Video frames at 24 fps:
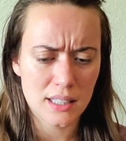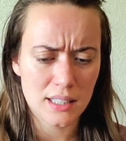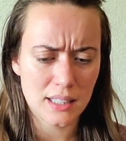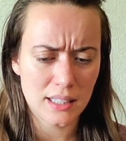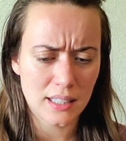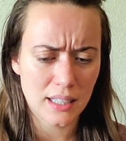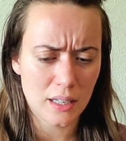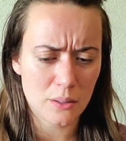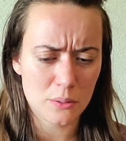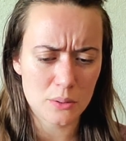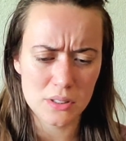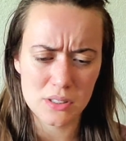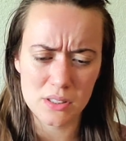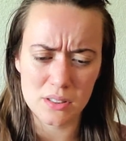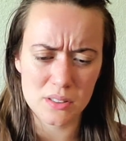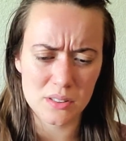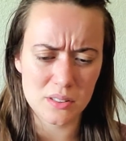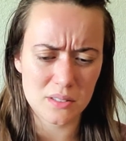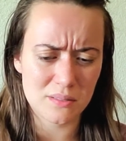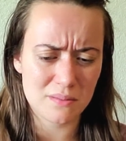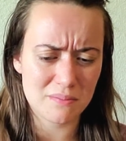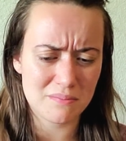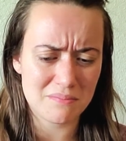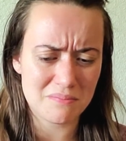I was just
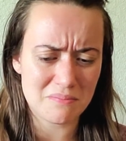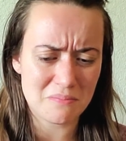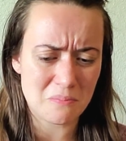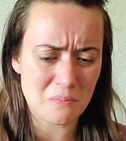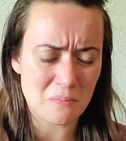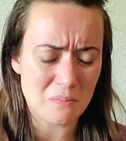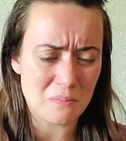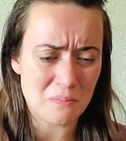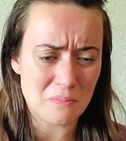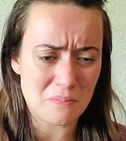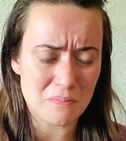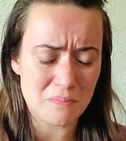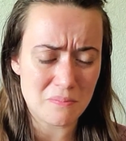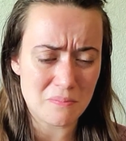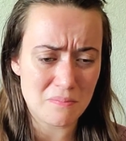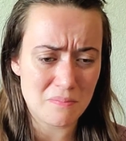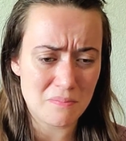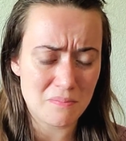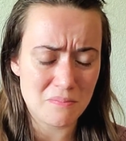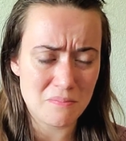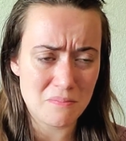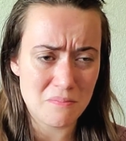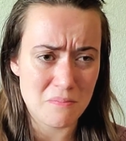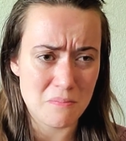
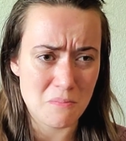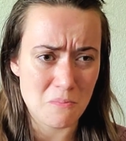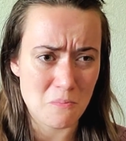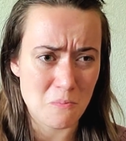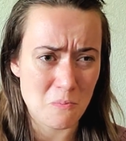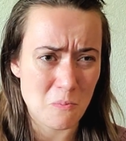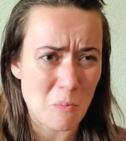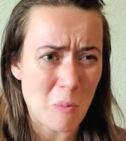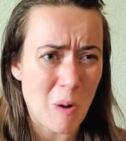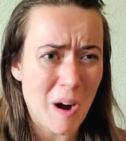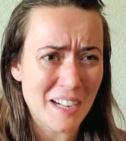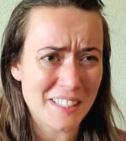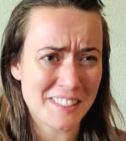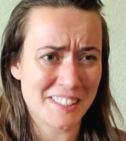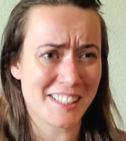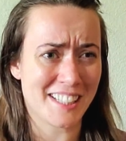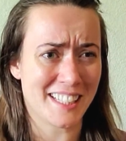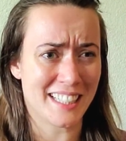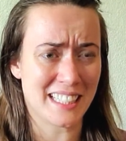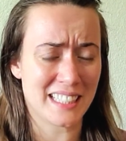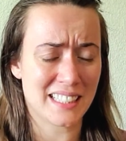watching.